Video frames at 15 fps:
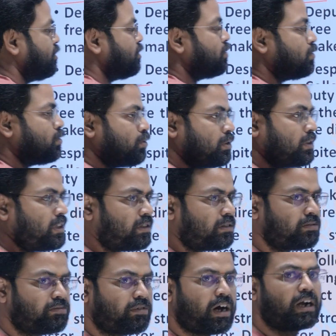due to
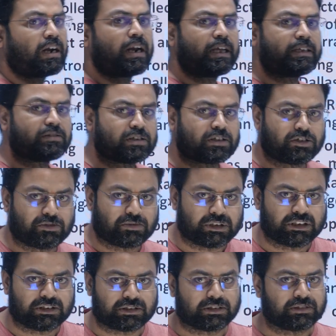this warlike
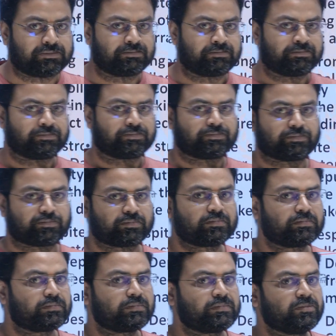situation.
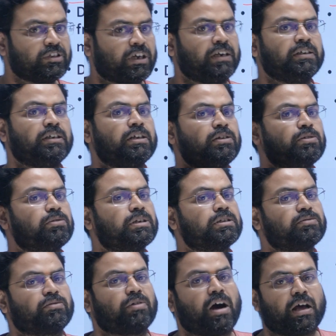
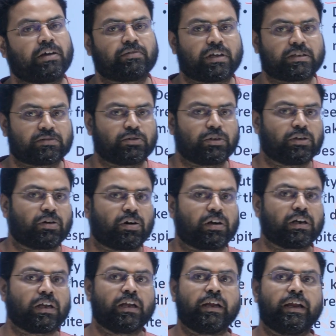Continuous war was going
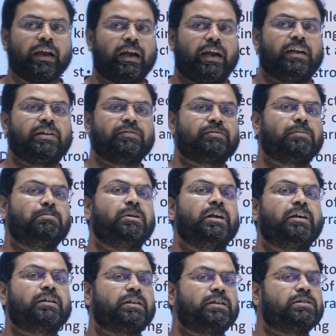on, and if the
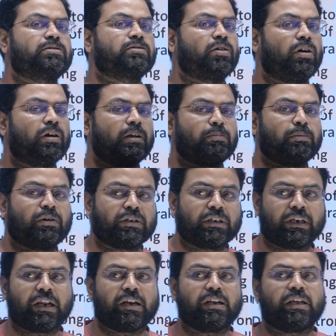military is called upon
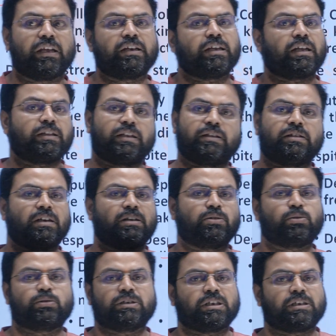in any area, then they
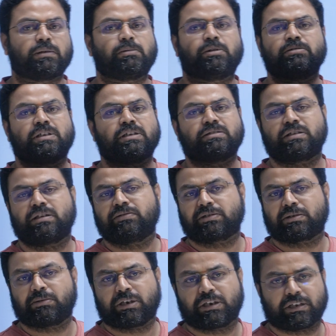don't think about the
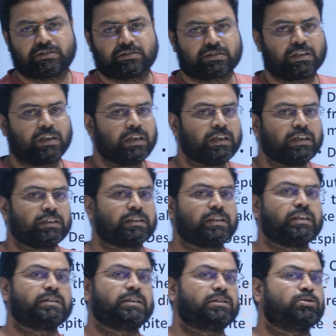civilians.
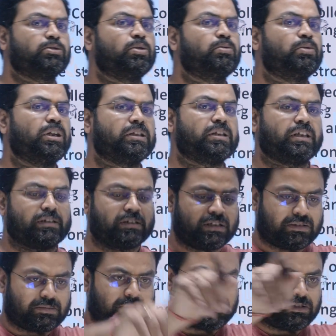They just know one thing:
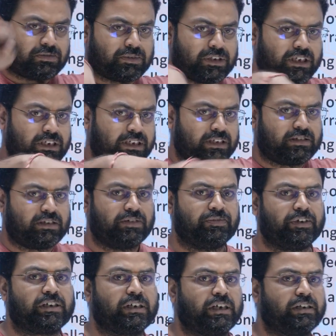this much of the area is
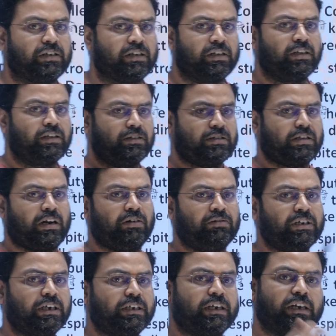infected, surround
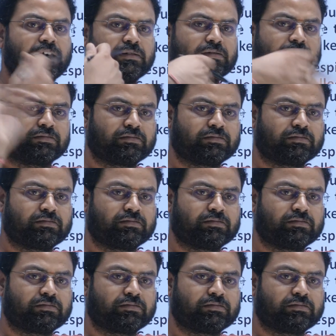it and